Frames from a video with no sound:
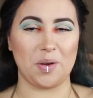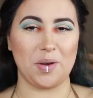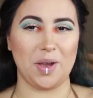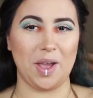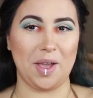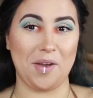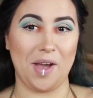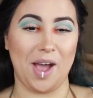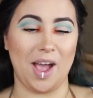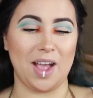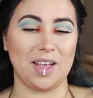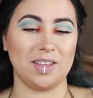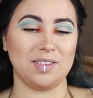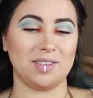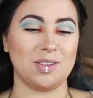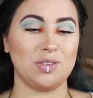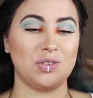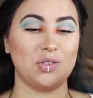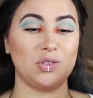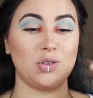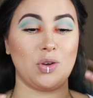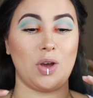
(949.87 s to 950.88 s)
Okay, you guys,
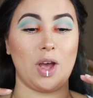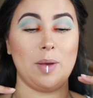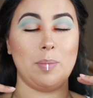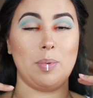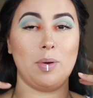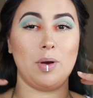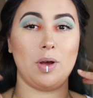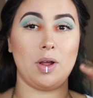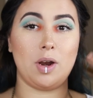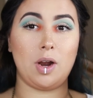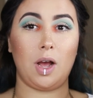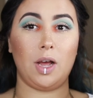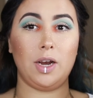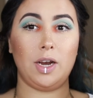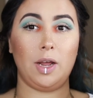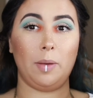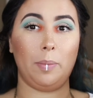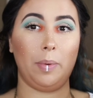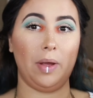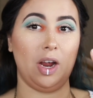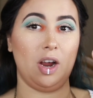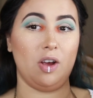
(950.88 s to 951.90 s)
so I put on
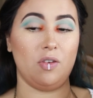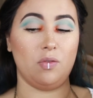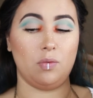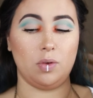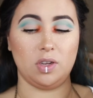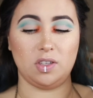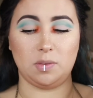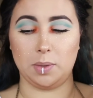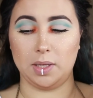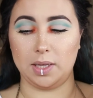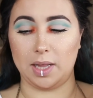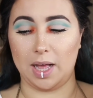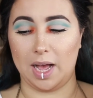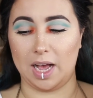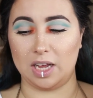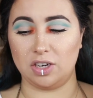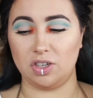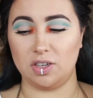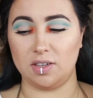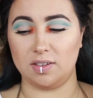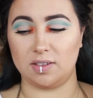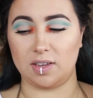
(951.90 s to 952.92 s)
a pair of wispy
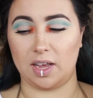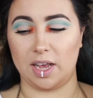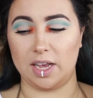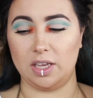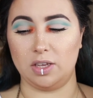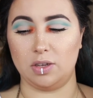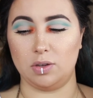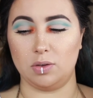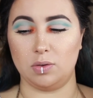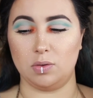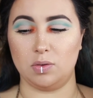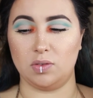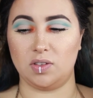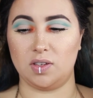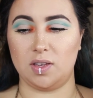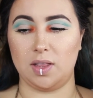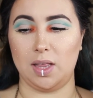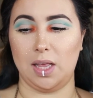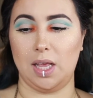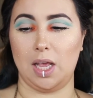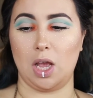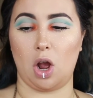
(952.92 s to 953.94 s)
lashes. I
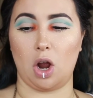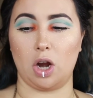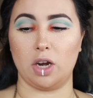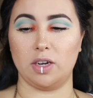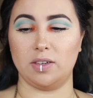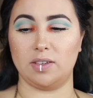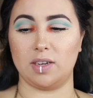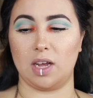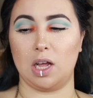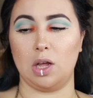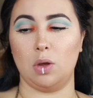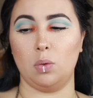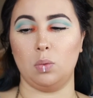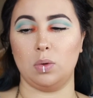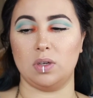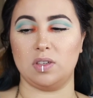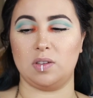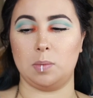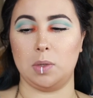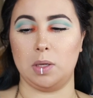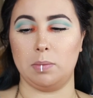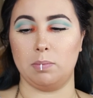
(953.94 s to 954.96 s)
used the Ardell
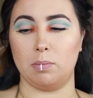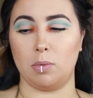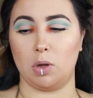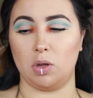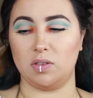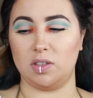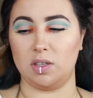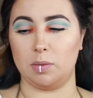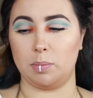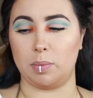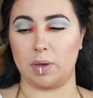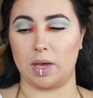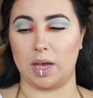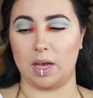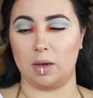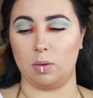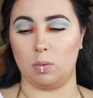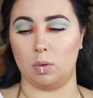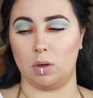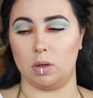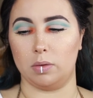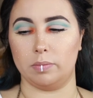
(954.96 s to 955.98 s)
Wispy
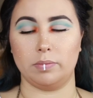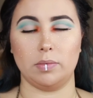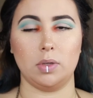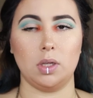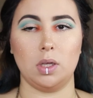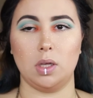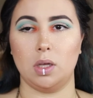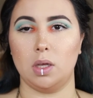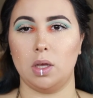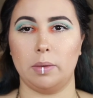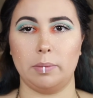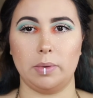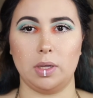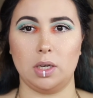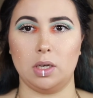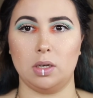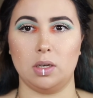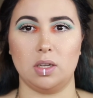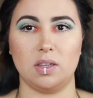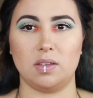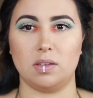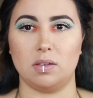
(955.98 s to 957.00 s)
Multi-Pack. Well, I
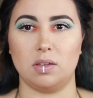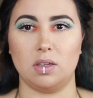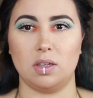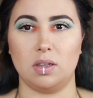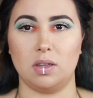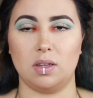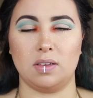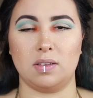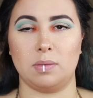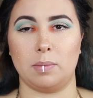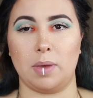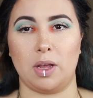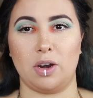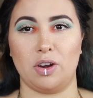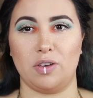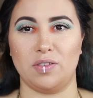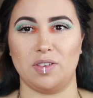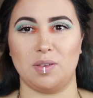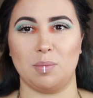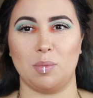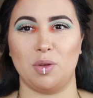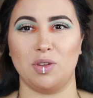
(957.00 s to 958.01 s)
mean, it doesn't matter
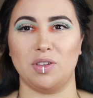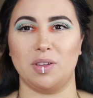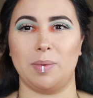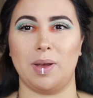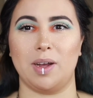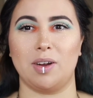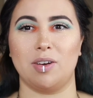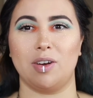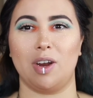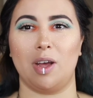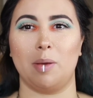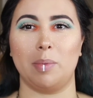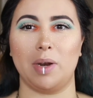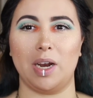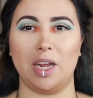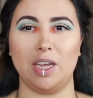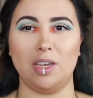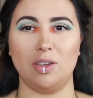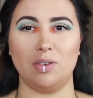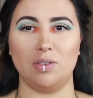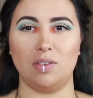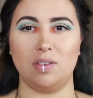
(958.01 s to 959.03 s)
if it's a multi-pack or not, but
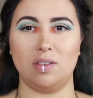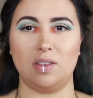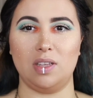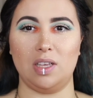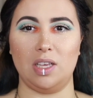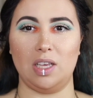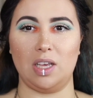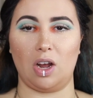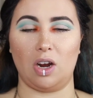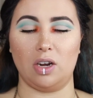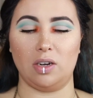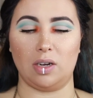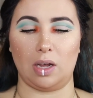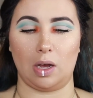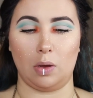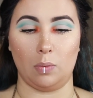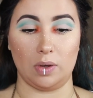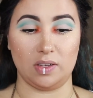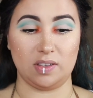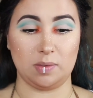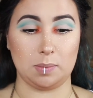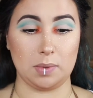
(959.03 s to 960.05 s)
I used the
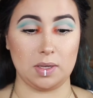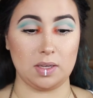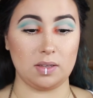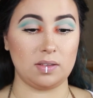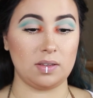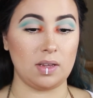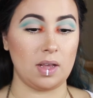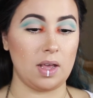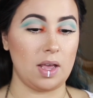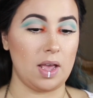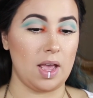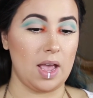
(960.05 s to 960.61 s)
Ardell Wispies,